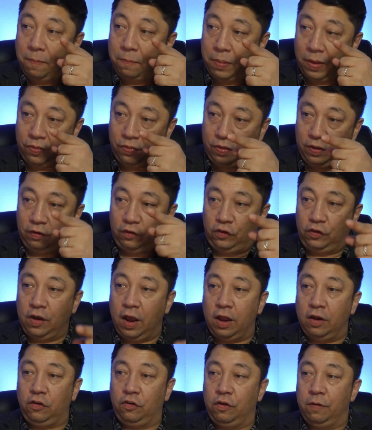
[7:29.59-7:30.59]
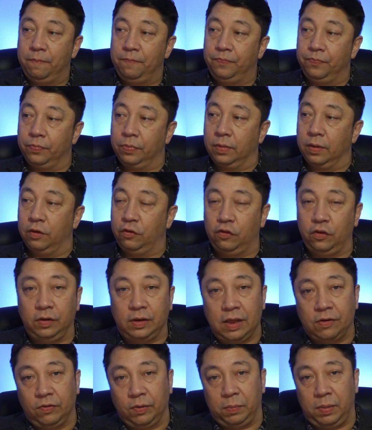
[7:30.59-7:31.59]
but this judge should
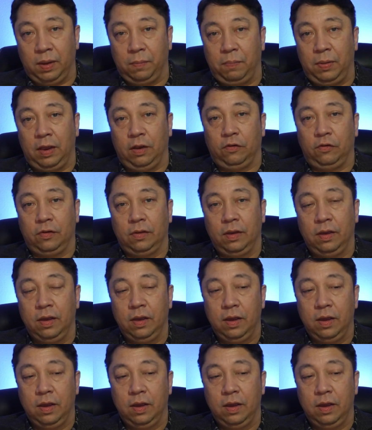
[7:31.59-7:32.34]
definitely be impeached.